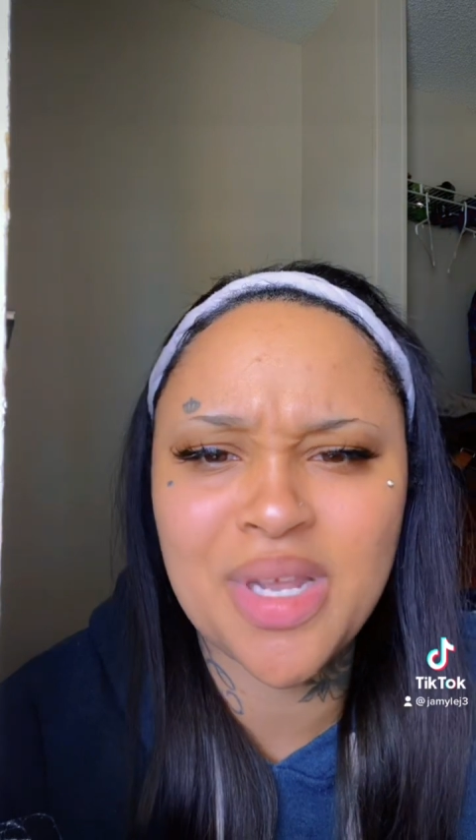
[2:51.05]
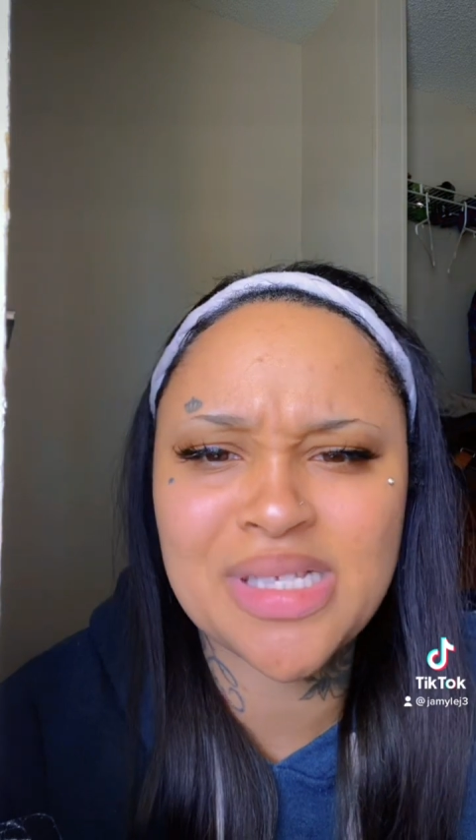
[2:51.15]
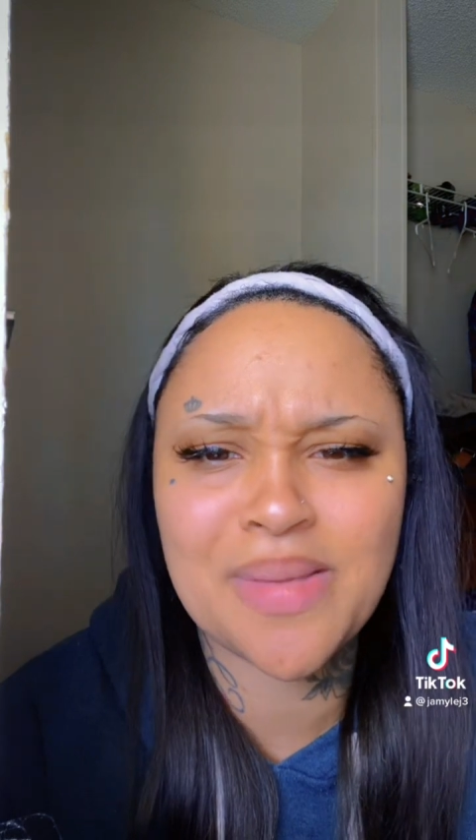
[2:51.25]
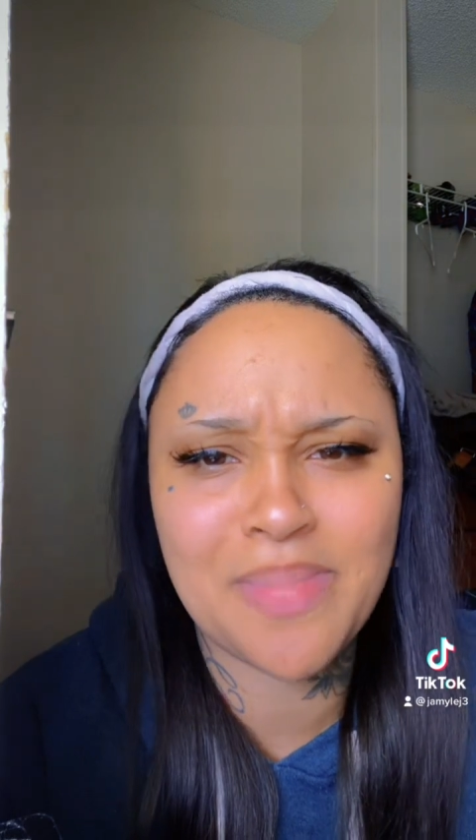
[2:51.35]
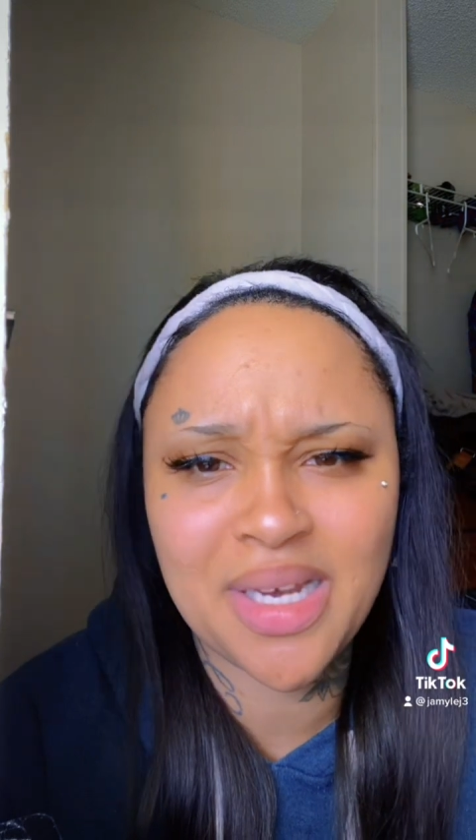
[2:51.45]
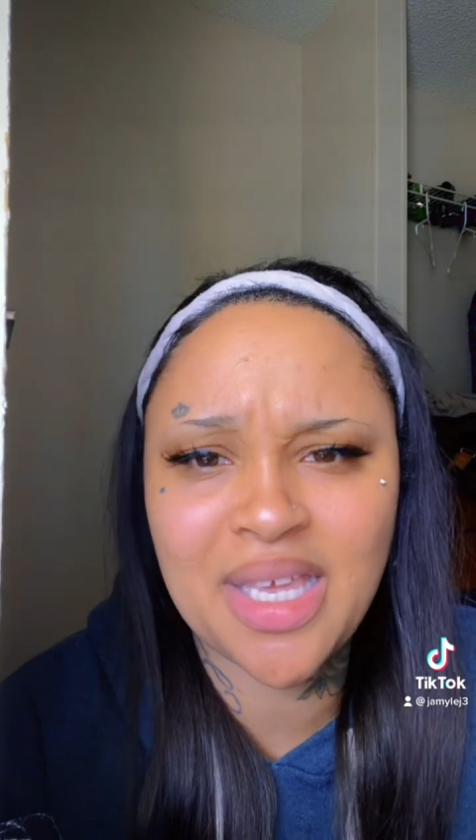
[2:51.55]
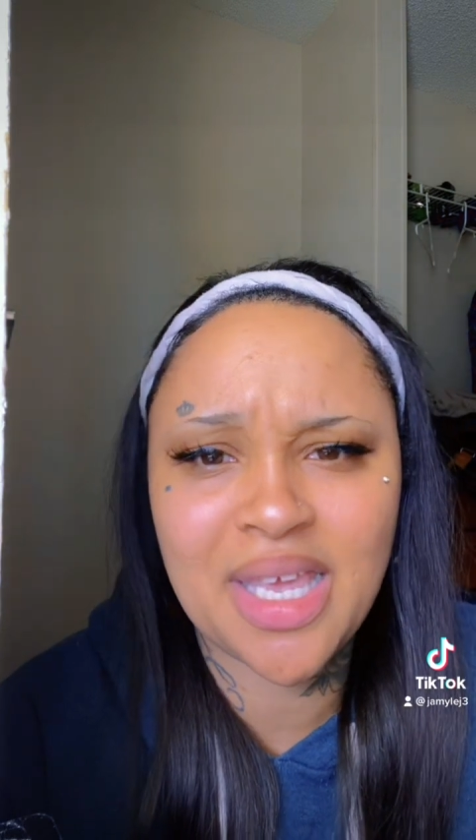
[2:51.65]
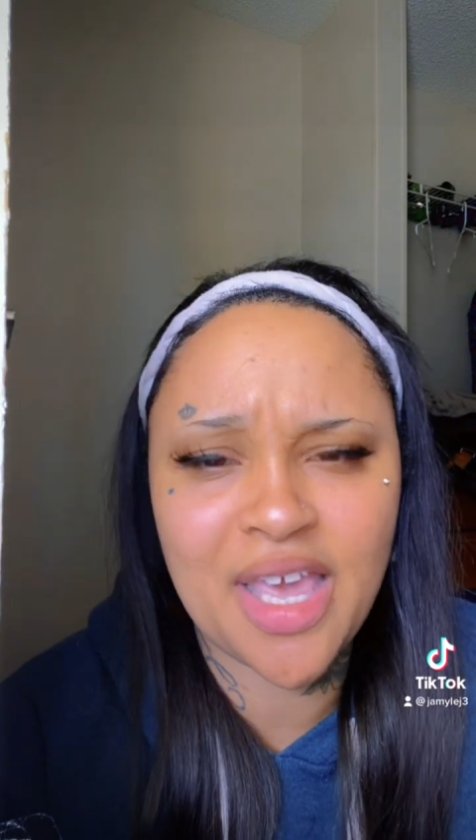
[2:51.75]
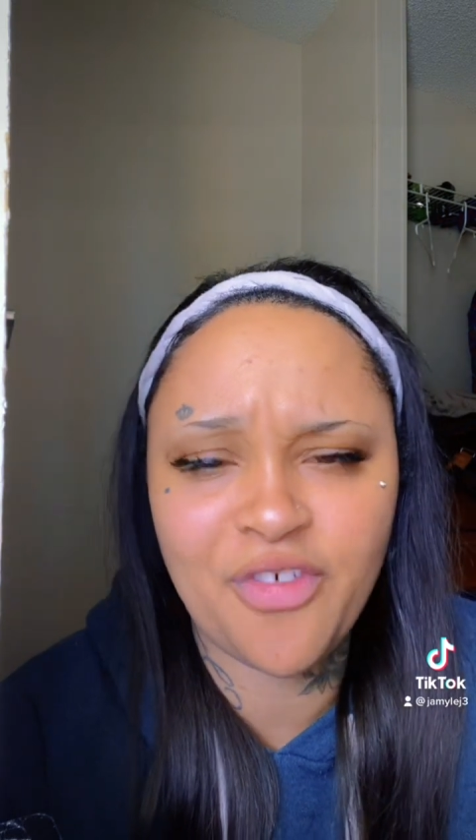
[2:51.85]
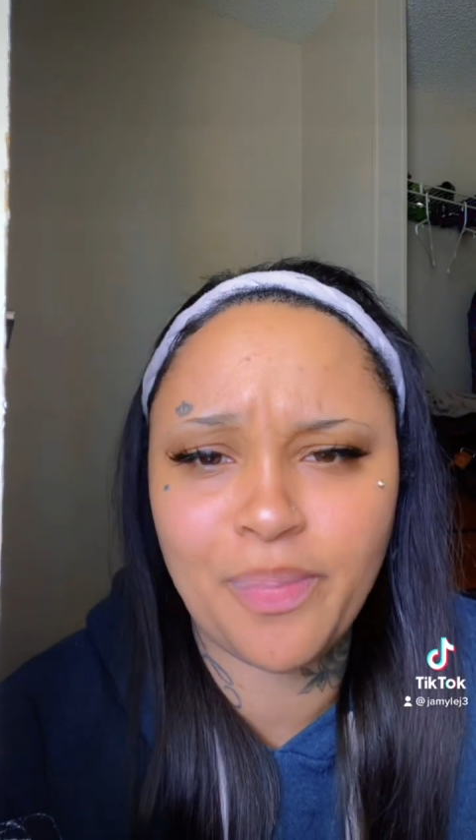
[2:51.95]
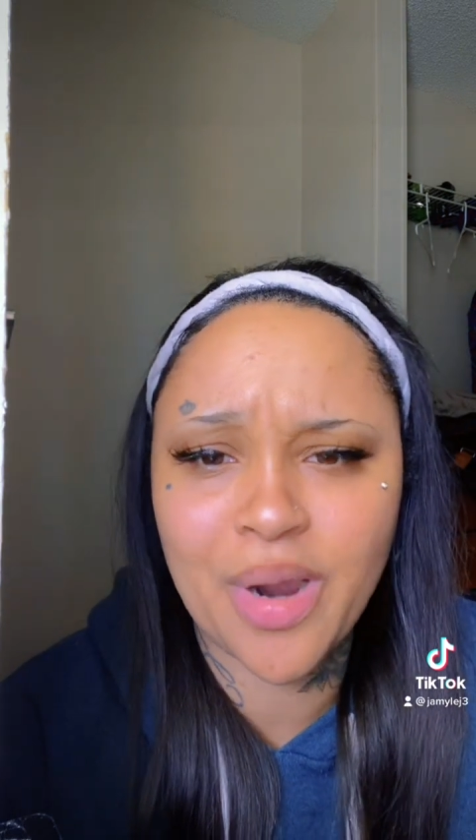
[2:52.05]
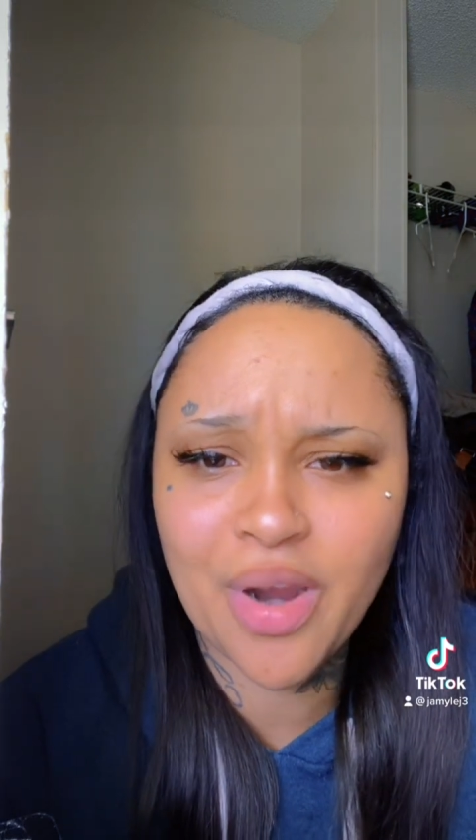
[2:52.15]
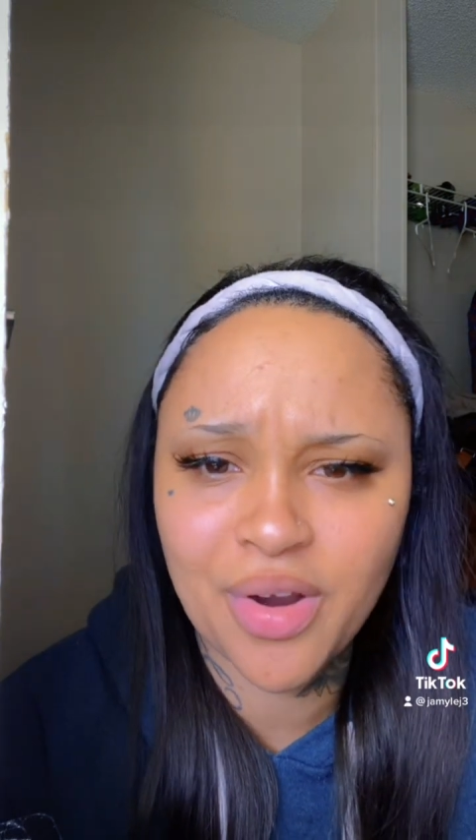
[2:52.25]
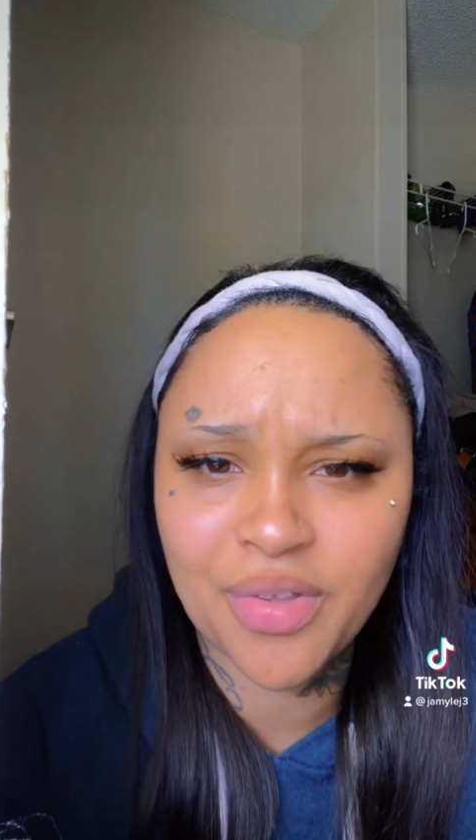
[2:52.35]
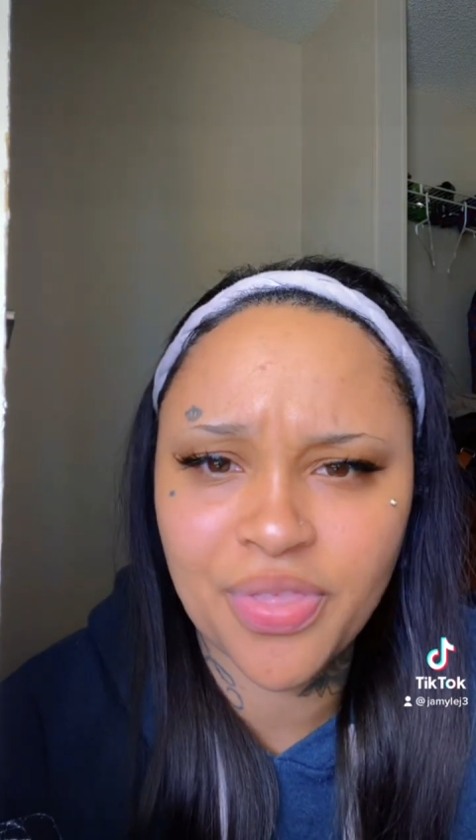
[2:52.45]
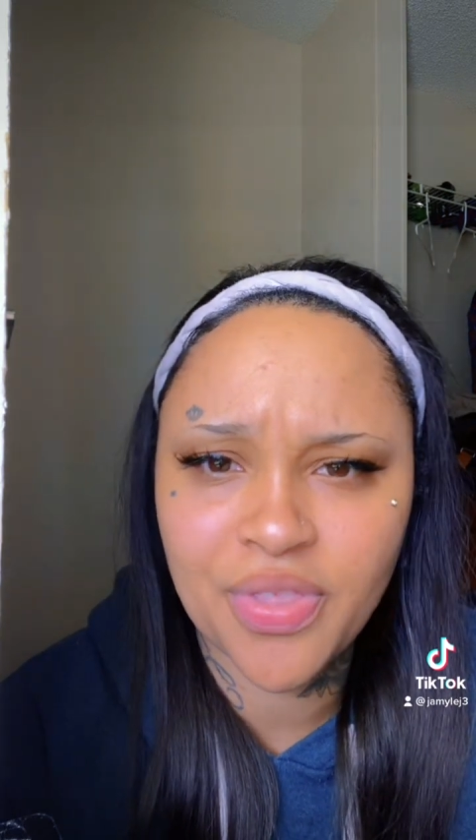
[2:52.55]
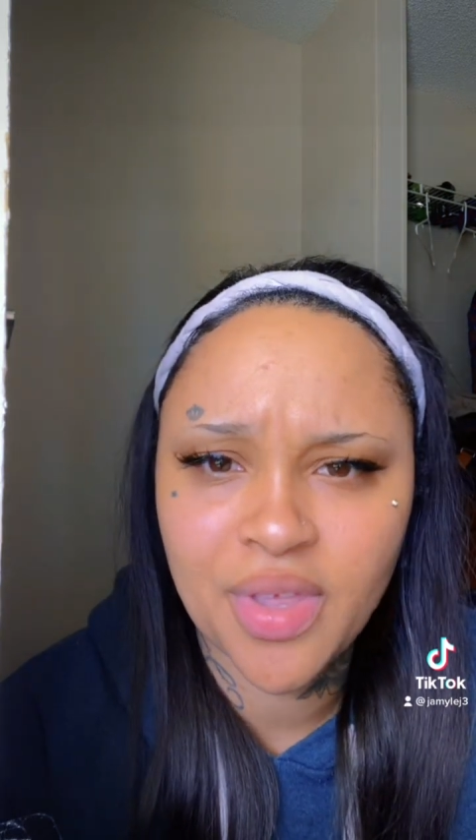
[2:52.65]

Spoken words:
is and men can give birth.